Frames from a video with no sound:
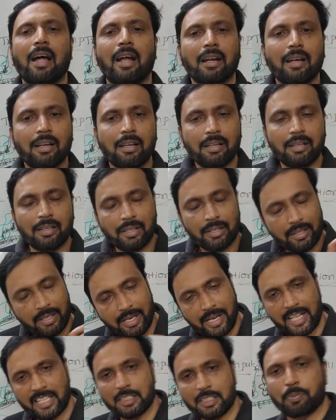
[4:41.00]
and
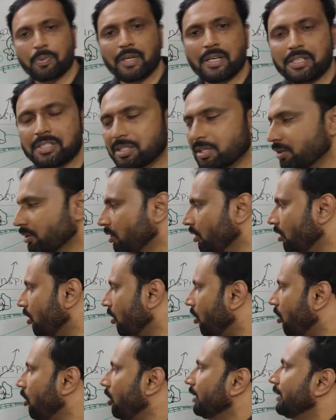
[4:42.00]
transpiration,
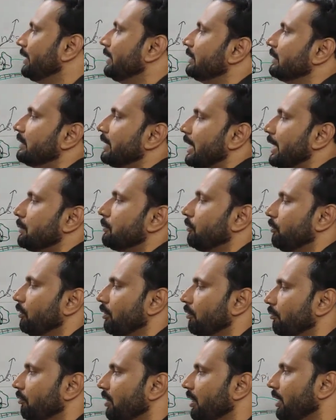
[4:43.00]
all these
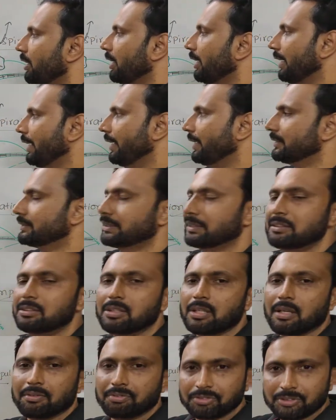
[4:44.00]
helpful for
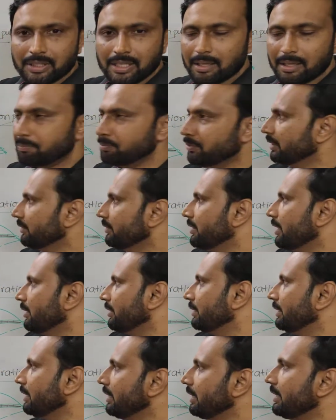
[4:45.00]
ascent of sap.
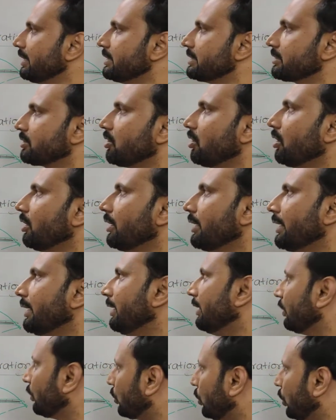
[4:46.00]
That theory is called
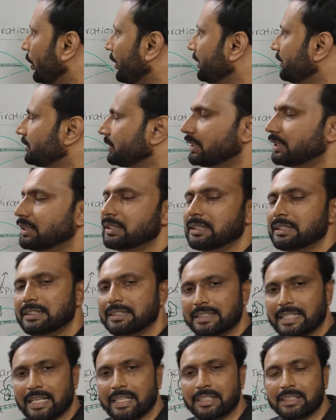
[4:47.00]
cohesion,
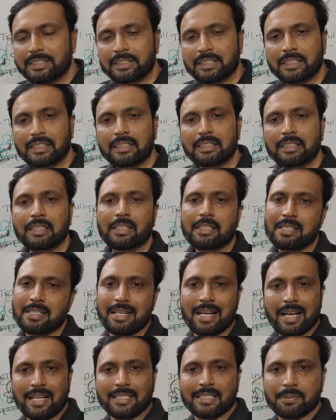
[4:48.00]
tension,
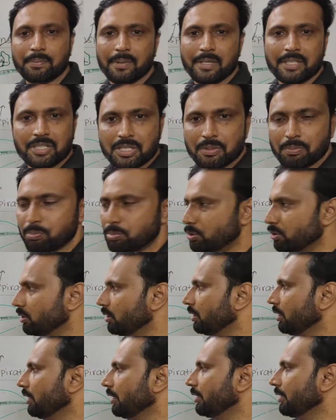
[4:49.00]
transpiration
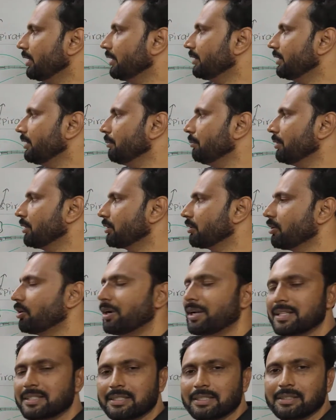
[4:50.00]
pull, nothing but
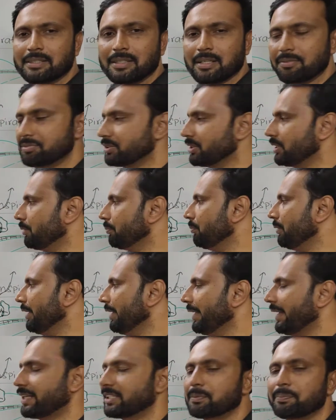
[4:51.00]
called ascent of sap,
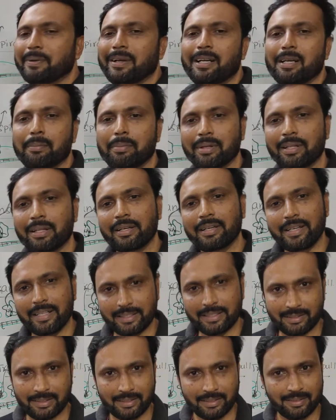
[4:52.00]
explained by the
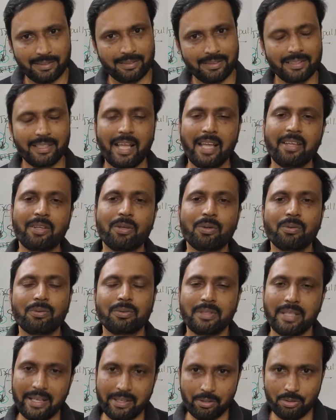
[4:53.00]
Dixon. Thank you
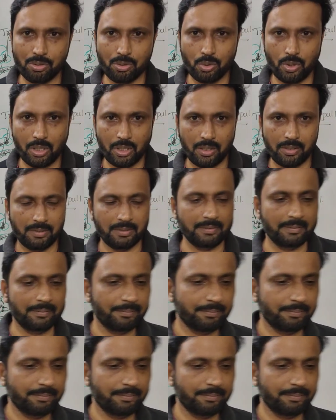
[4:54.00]
to all.